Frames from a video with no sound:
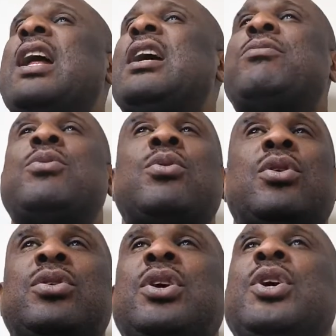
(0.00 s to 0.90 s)

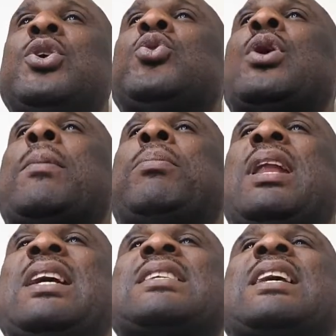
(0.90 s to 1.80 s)
Everyone, you are
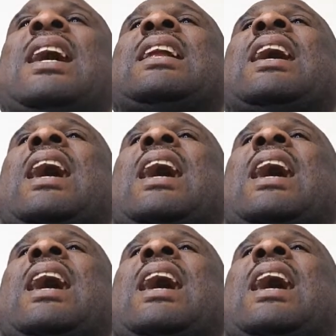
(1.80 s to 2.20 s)
blessed and